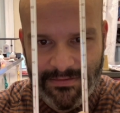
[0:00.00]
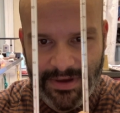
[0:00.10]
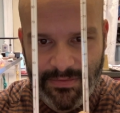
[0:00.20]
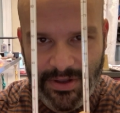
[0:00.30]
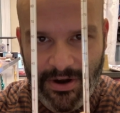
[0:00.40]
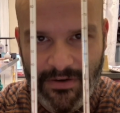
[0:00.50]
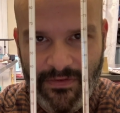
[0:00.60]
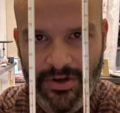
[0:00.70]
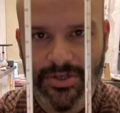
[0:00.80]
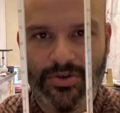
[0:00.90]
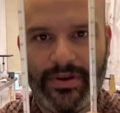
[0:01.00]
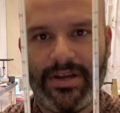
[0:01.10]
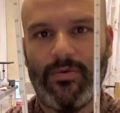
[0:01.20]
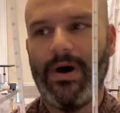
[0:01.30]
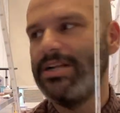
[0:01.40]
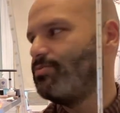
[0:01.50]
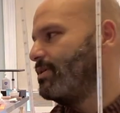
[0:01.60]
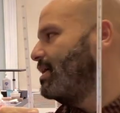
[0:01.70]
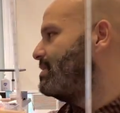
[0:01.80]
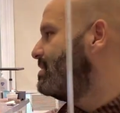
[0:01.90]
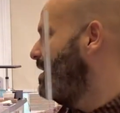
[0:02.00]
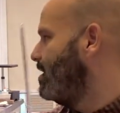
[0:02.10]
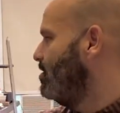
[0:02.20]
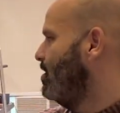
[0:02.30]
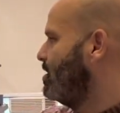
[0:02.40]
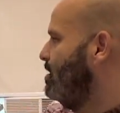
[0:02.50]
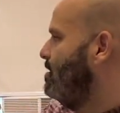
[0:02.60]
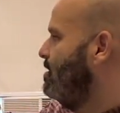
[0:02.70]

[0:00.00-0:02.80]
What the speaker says: Might be hard for your screen to watch, but let's take a look.